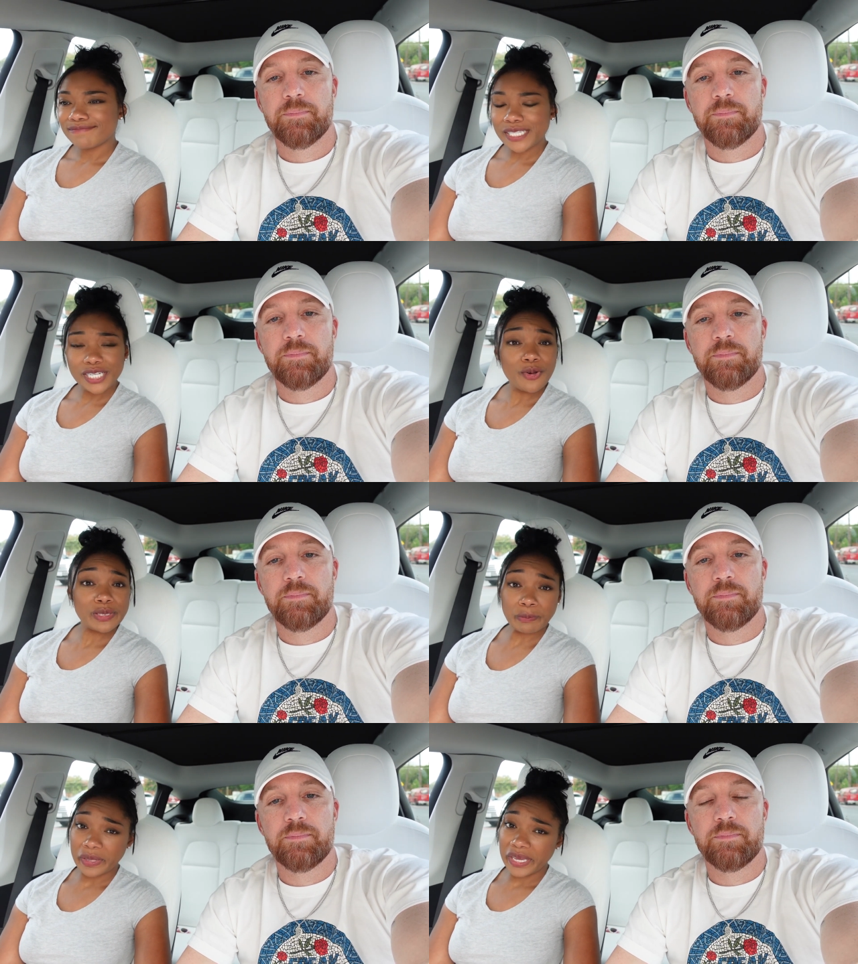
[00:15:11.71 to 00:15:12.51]
Speaker 1: didn't go
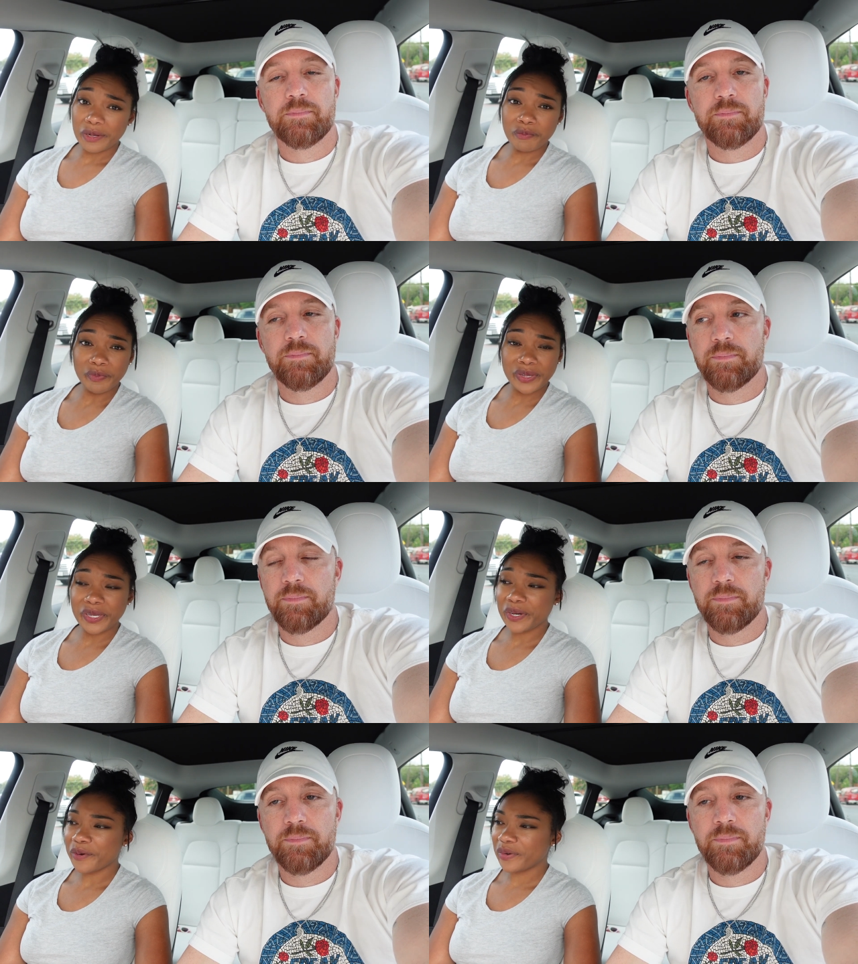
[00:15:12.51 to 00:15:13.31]
as planned, but
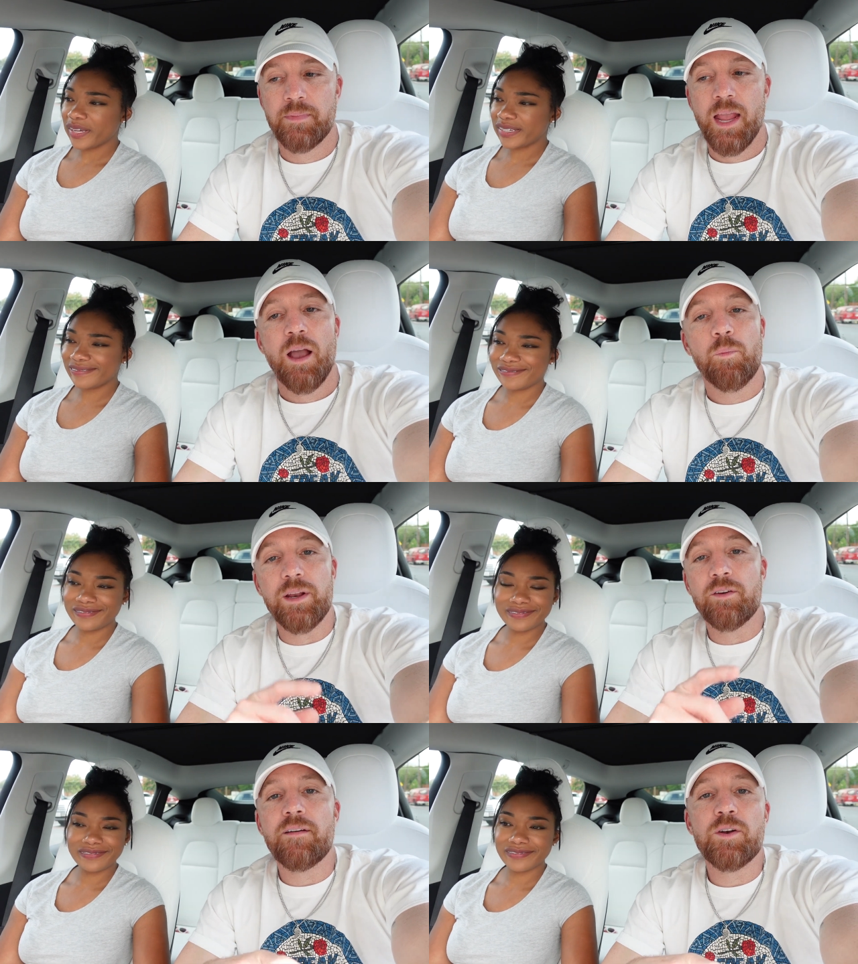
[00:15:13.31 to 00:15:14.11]
you know what?
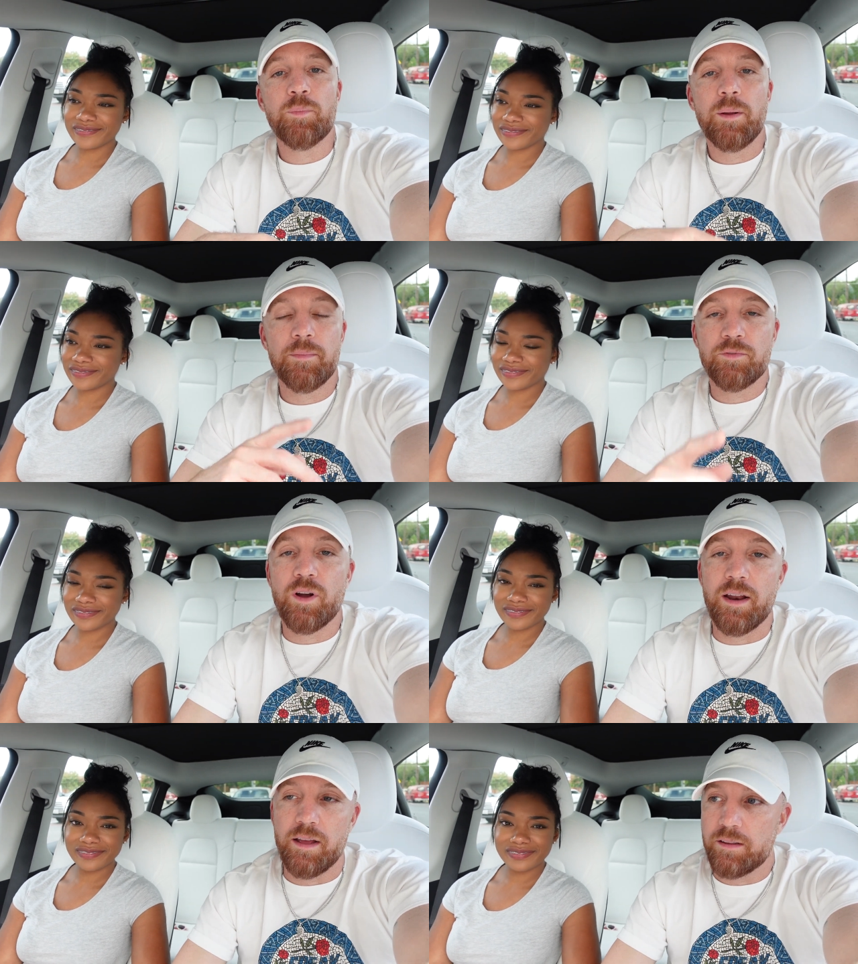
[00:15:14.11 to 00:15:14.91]
Speaker 2: We do have an appointment
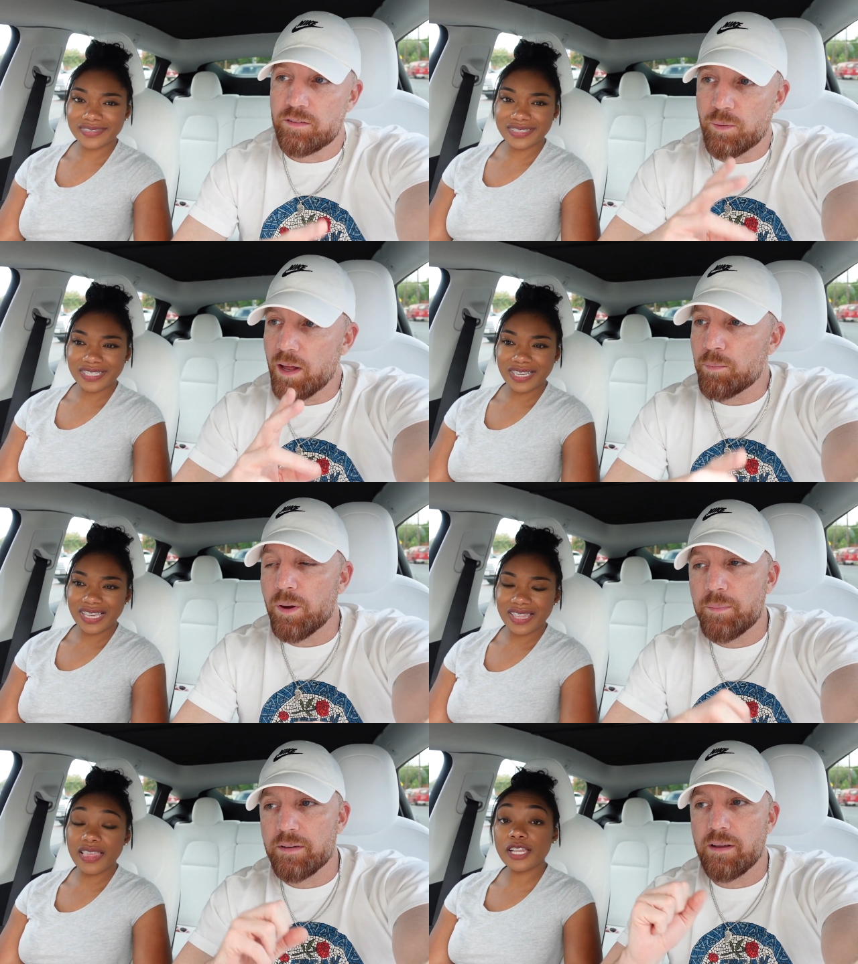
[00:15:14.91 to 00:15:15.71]
Friday, so we got an
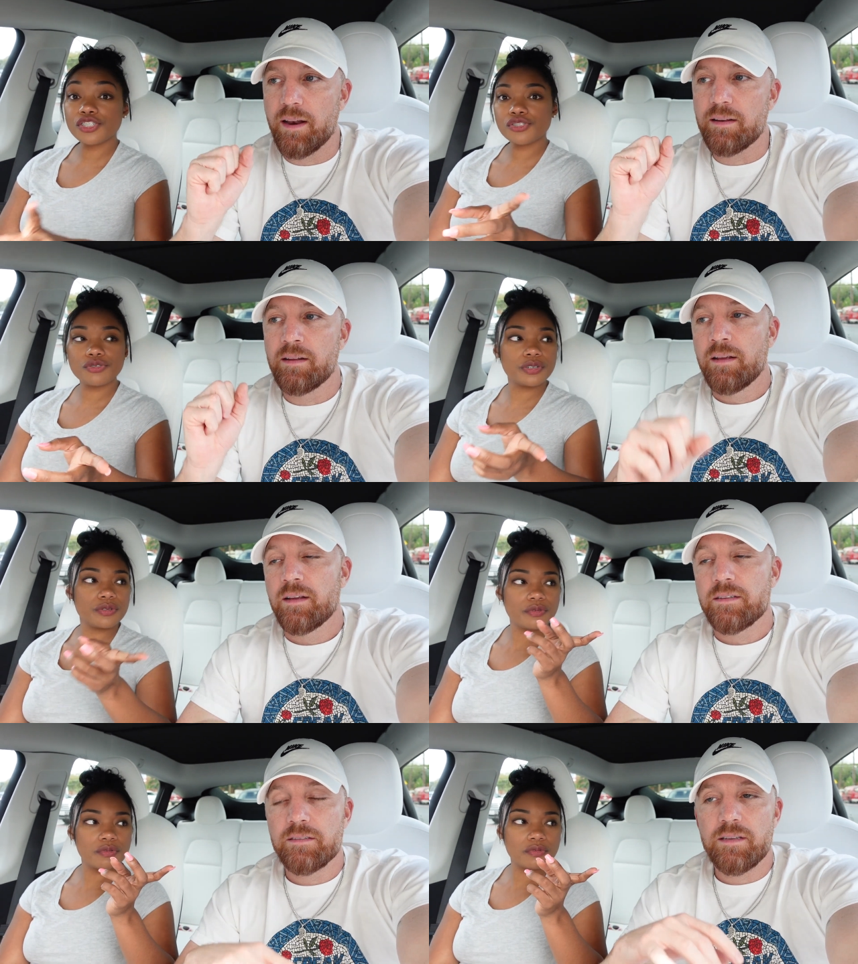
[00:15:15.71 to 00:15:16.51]
appointment That's to
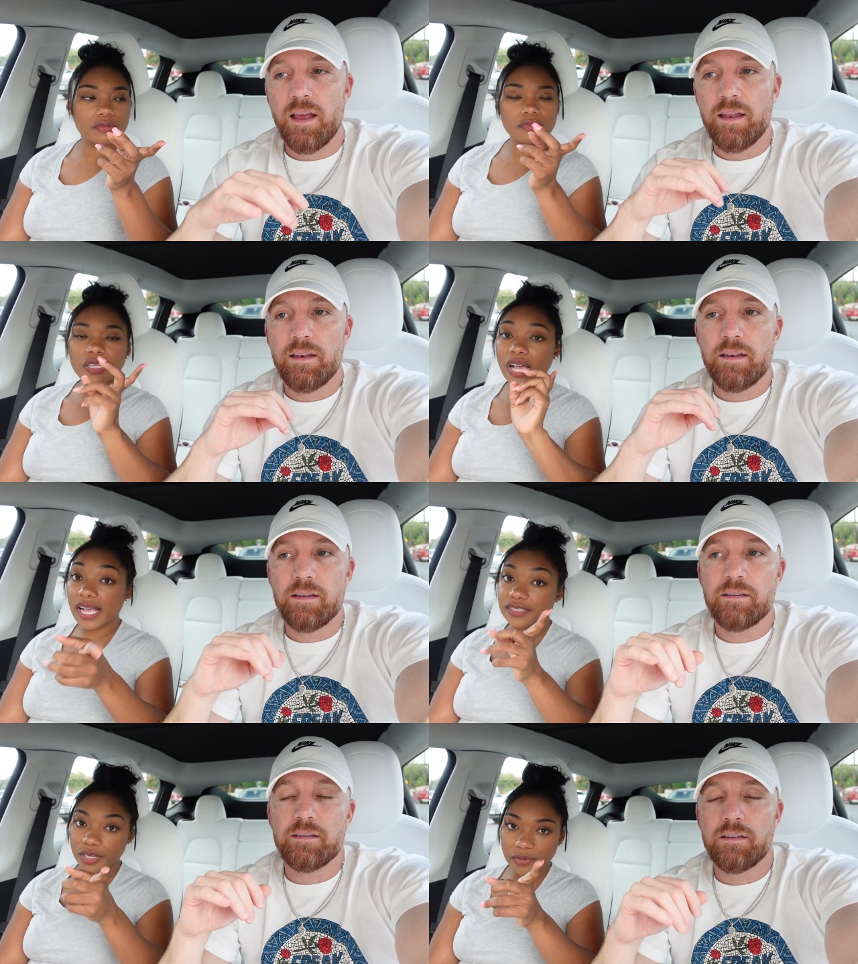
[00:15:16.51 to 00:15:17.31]
kind
Speaker 1: of set. The
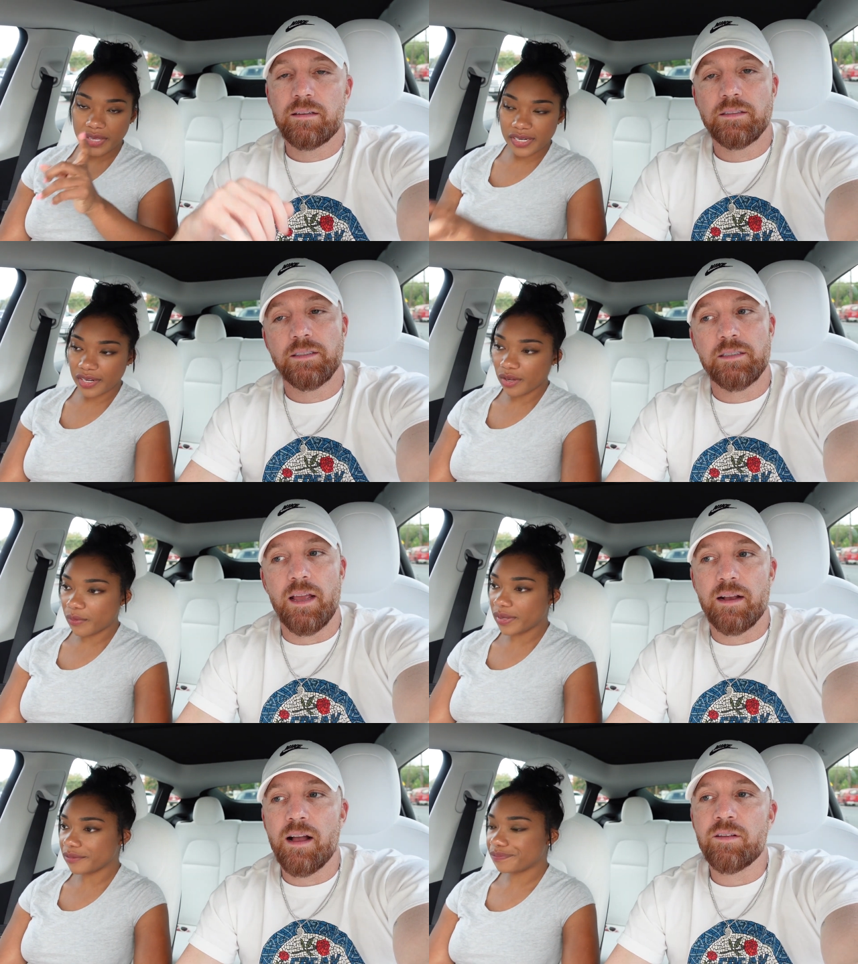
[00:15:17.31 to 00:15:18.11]
Costco thing didn't go
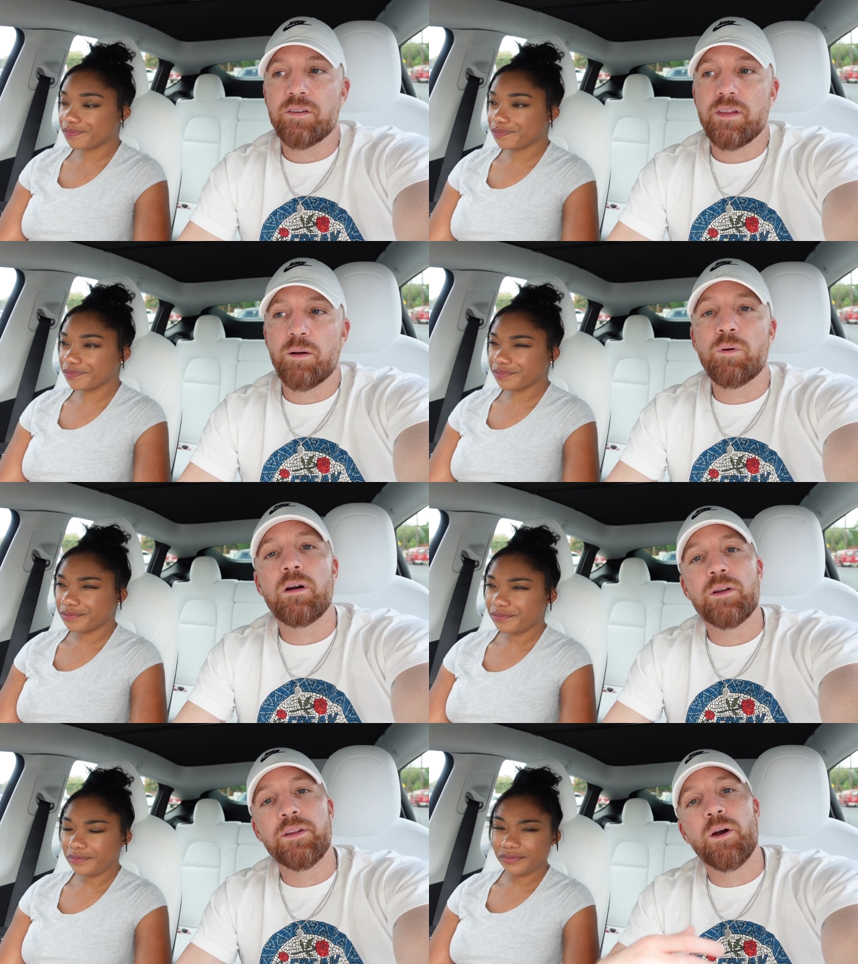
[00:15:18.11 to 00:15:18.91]
Yeah, well.
Speaker 2: Costco thing.
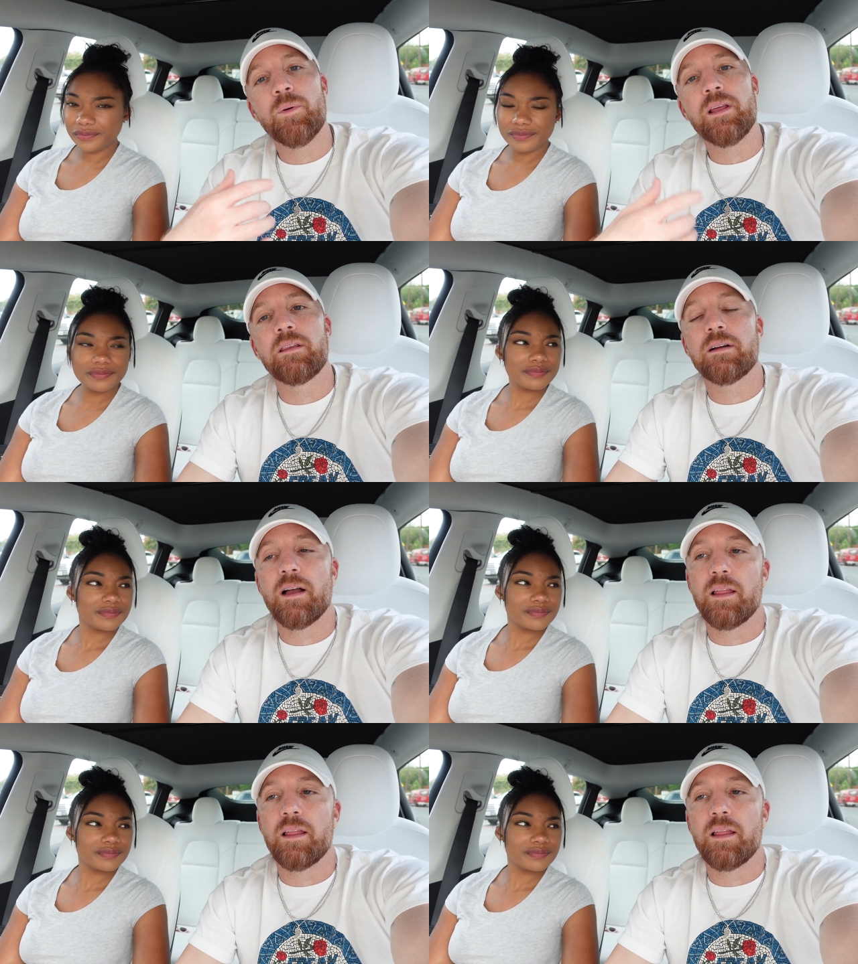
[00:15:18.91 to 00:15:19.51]
Well, you know, we can look